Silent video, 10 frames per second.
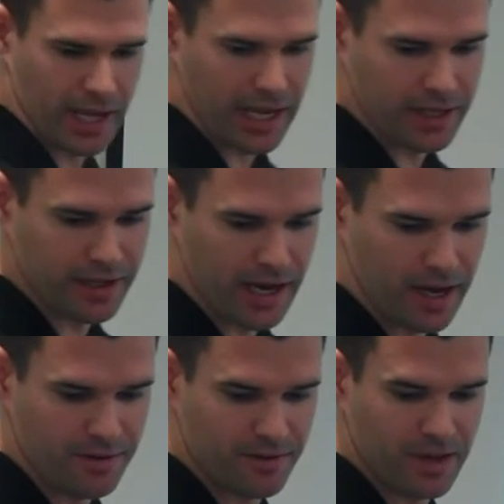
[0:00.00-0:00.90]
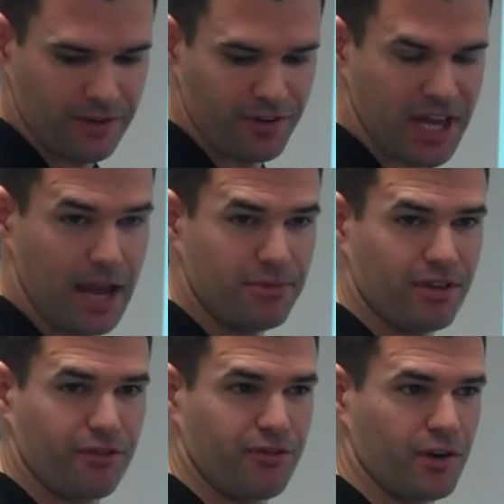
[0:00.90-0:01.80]
And uh, if you came to
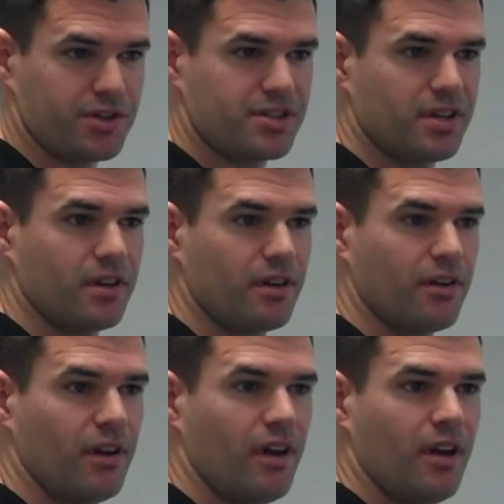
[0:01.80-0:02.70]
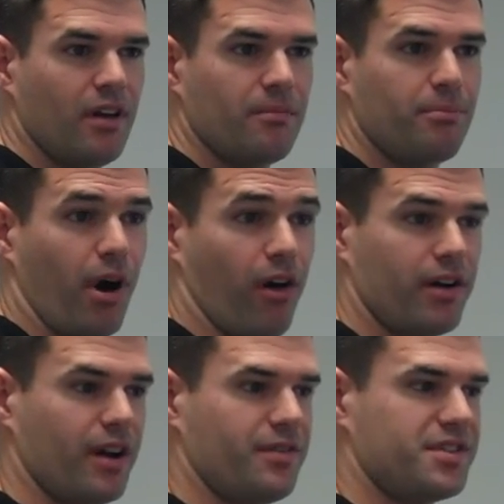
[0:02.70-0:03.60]
the first
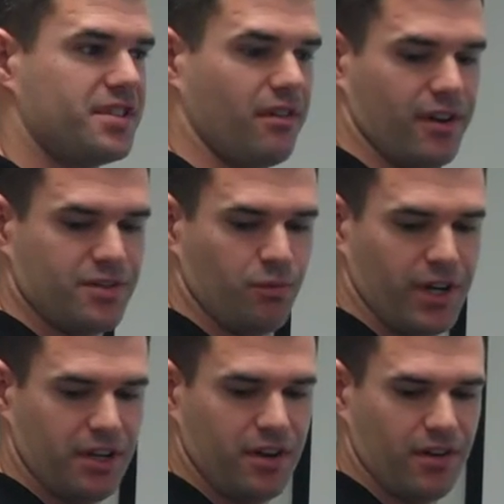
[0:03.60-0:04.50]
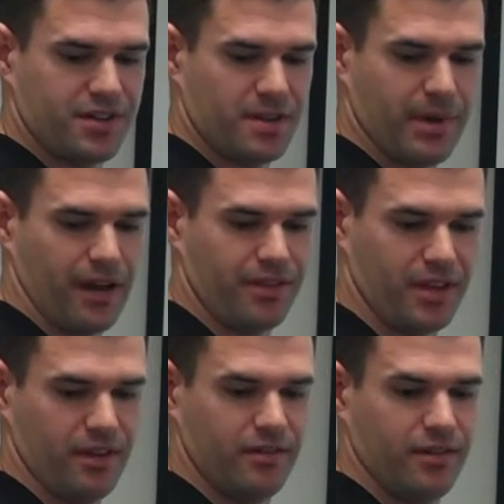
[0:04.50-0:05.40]
part of the series, what do you notice about
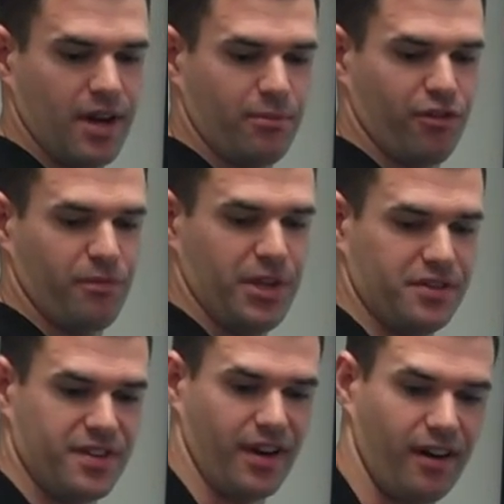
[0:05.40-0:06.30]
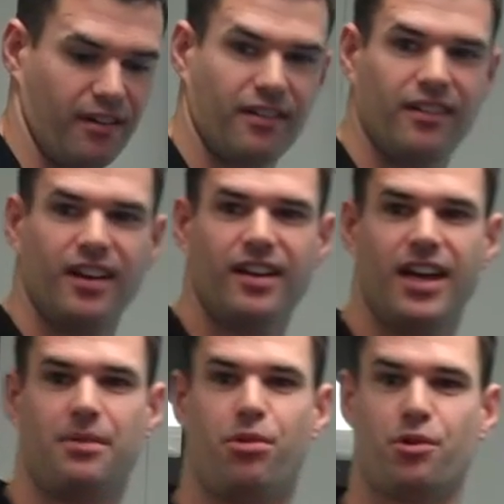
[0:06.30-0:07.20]
the number of meals there
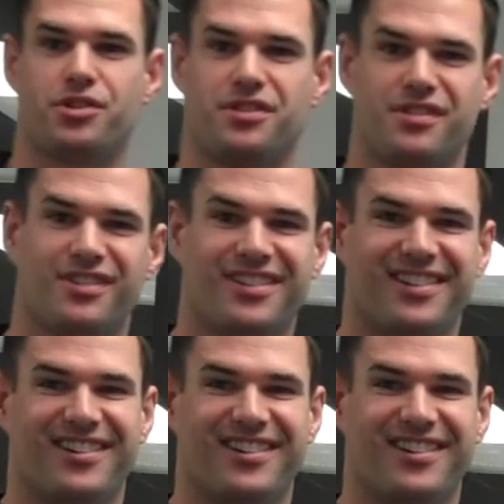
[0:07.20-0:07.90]
in portions?